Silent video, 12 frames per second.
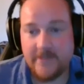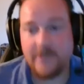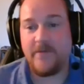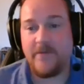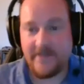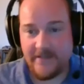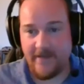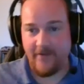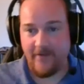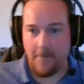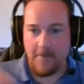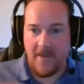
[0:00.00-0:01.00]

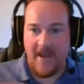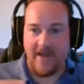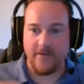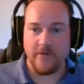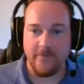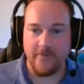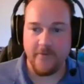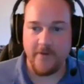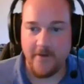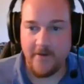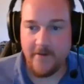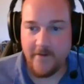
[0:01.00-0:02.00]
specific bandwidth
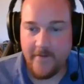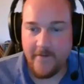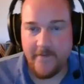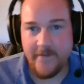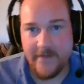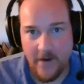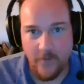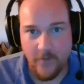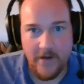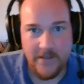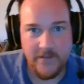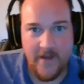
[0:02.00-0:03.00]
for the
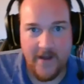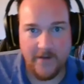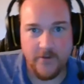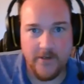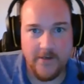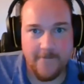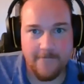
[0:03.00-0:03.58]
Outrage Factory.